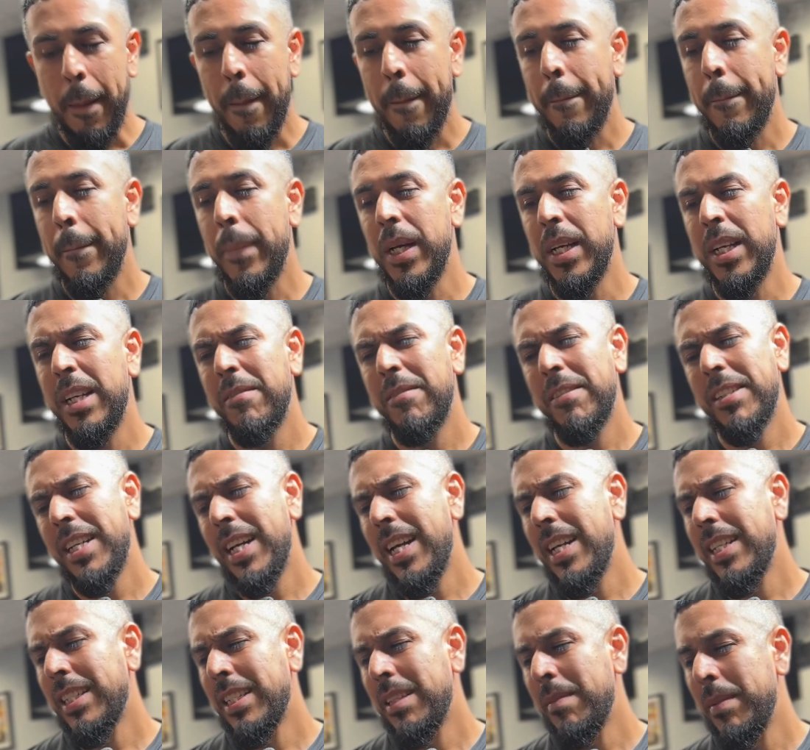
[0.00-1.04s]
But he was
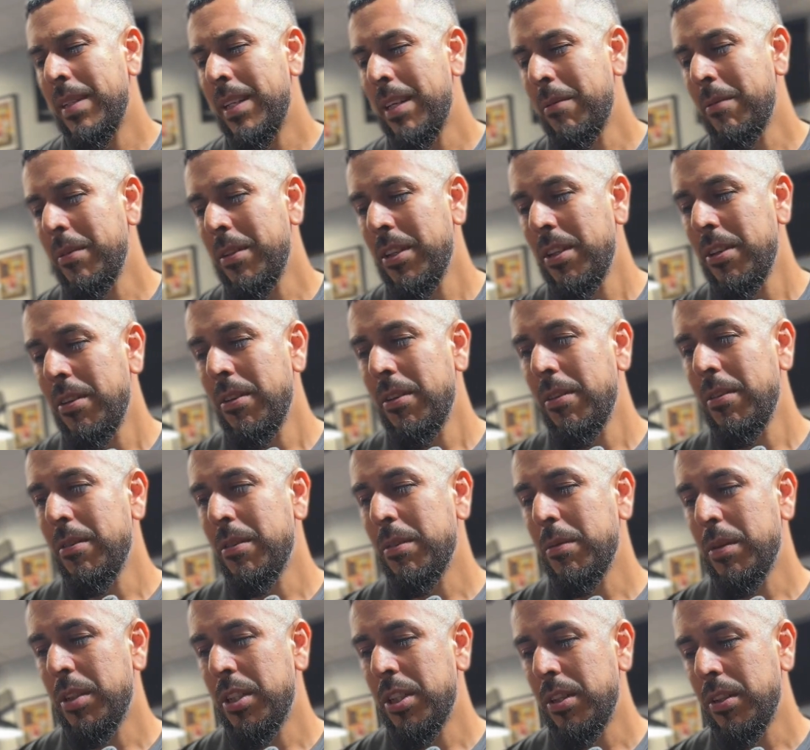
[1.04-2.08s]
asking me, like, what do you use?
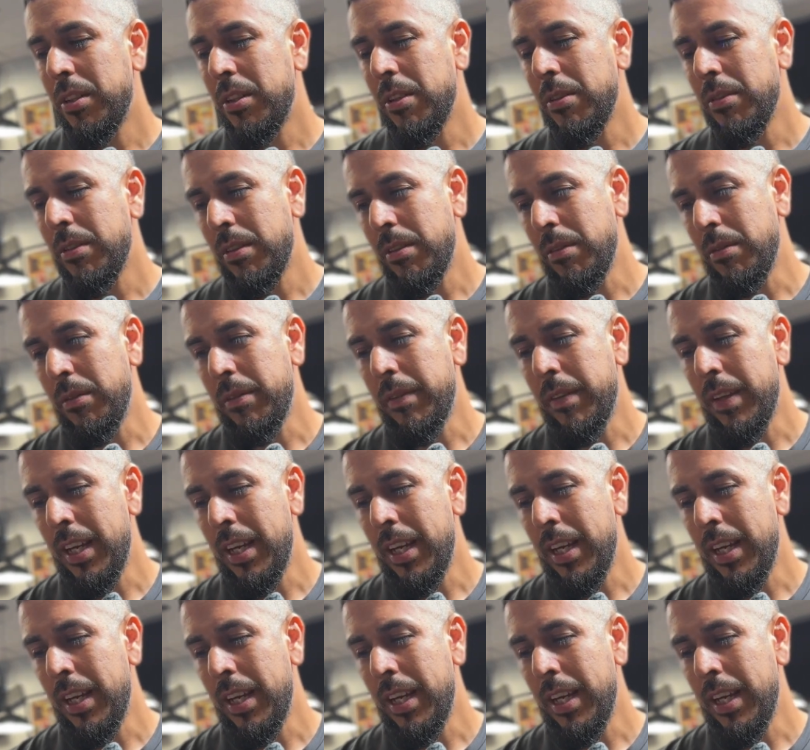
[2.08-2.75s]
What's your go-to?